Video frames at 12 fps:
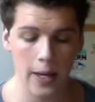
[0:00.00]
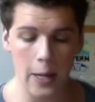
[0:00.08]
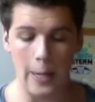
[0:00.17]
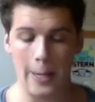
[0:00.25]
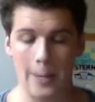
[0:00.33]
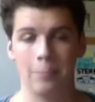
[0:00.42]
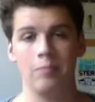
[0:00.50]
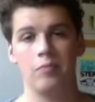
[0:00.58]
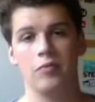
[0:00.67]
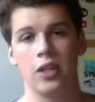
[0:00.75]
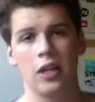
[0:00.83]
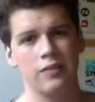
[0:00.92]

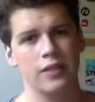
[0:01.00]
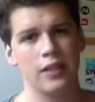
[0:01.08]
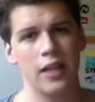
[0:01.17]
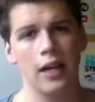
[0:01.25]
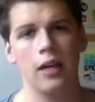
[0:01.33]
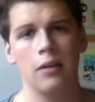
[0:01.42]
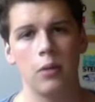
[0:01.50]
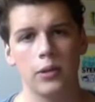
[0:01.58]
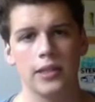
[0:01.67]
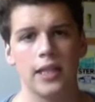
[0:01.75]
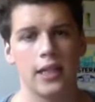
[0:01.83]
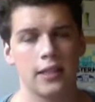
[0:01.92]
Then after that,
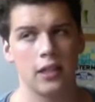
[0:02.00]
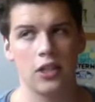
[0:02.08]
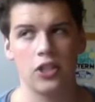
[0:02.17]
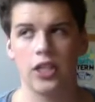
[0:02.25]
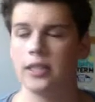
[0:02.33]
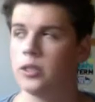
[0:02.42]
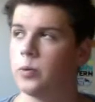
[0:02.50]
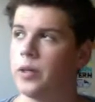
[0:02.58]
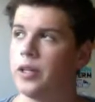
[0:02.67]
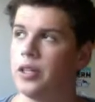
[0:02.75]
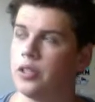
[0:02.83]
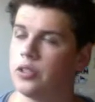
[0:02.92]
Moses had another chance where
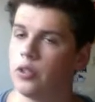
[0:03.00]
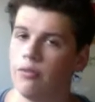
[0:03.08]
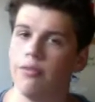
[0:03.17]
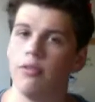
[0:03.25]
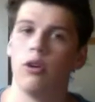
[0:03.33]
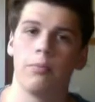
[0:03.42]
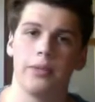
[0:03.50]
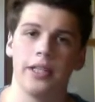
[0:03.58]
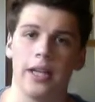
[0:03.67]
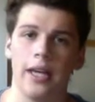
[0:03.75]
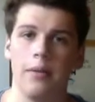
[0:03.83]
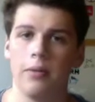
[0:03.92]
he sort of lobbed the
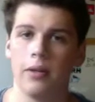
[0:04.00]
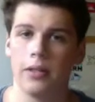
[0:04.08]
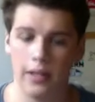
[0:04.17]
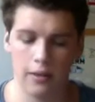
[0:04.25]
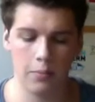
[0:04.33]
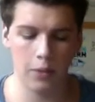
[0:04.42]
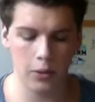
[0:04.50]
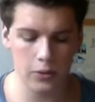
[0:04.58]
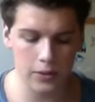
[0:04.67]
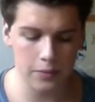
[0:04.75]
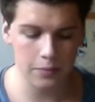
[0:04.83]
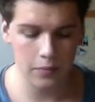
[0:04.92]
keeper and hit the
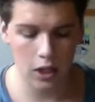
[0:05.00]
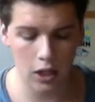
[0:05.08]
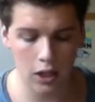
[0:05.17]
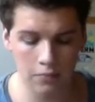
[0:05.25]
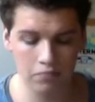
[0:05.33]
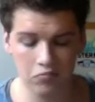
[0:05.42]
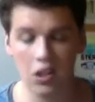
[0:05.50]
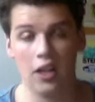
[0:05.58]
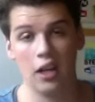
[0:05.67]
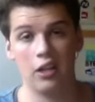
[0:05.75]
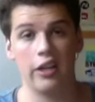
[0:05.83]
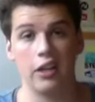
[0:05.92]
post.
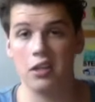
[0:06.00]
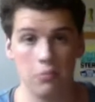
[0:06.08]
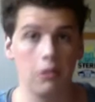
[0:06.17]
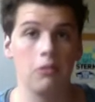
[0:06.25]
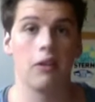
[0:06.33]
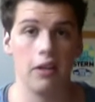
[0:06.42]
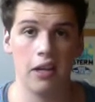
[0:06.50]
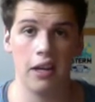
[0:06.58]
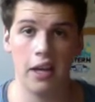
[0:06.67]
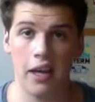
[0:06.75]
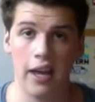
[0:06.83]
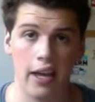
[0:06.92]
Unlucky, but
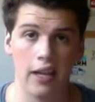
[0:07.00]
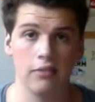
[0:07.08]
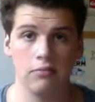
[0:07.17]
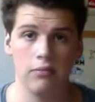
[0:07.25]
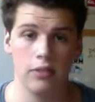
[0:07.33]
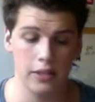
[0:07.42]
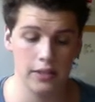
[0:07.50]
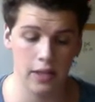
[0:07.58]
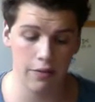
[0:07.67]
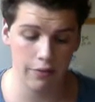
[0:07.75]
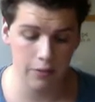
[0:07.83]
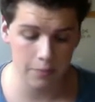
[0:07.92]
again, decent
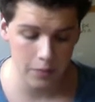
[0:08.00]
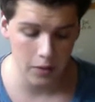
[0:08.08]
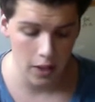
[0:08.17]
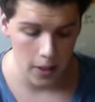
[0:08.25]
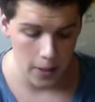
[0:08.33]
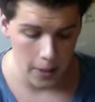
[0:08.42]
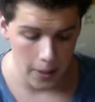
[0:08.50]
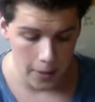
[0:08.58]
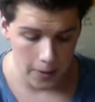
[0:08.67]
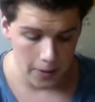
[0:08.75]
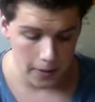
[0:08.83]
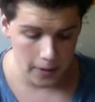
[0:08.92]
effort.
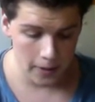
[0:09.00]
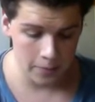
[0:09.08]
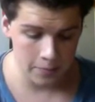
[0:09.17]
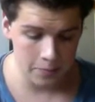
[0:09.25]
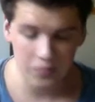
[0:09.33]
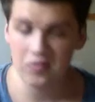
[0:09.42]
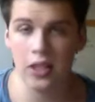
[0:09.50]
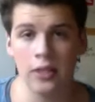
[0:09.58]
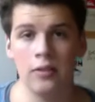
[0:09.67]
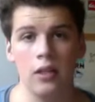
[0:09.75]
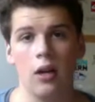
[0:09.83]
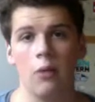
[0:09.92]

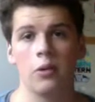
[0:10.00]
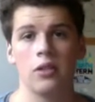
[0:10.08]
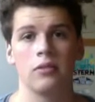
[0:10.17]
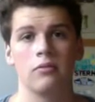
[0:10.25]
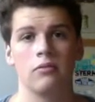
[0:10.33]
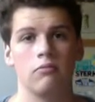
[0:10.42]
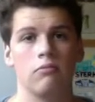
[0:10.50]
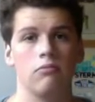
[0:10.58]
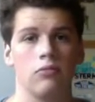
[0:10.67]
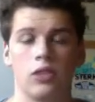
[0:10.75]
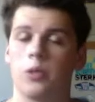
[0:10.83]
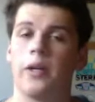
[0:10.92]
Then I want to
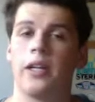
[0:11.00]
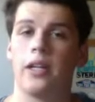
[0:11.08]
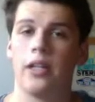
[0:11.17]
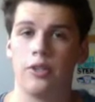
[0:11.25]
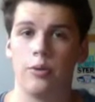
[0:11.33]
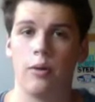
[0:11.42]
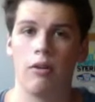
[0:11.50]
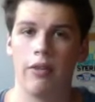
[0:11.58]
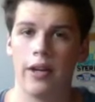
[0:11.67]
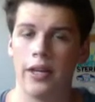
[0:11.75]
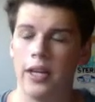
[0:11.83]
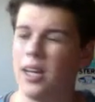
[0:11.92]
just quickly,
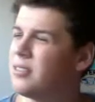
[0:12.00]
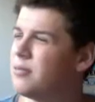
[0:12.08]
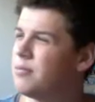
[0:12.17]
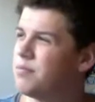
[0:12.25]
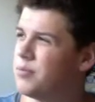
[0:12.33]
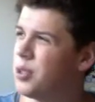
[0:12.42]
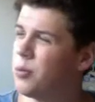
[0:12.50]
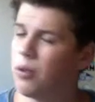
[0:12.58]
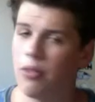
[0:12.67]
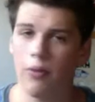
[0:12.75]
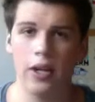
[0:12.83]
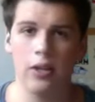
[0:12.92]
Traore, he had 2 or
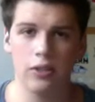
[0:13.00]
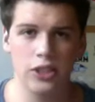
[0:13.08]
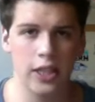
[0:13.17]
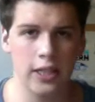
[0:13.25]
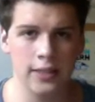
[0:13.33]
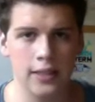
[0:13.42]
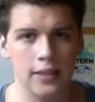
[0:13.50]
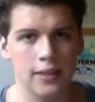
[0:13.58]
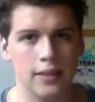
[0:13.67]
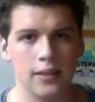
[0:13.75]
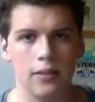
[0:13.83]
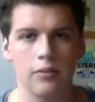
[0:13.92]
3 good chances.